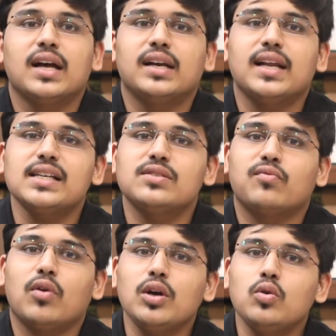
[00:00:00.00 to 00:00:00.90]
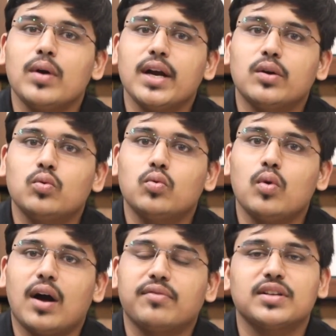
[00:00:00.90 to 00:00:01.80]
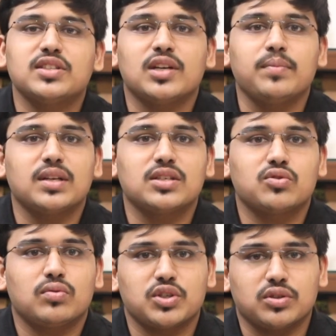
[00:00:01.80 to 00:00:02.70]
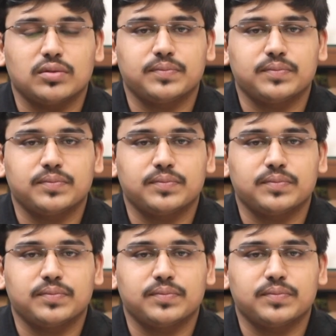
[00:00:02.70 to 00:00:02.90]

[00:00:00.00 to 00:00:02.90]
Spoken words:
Next, what do I do after GeM registration?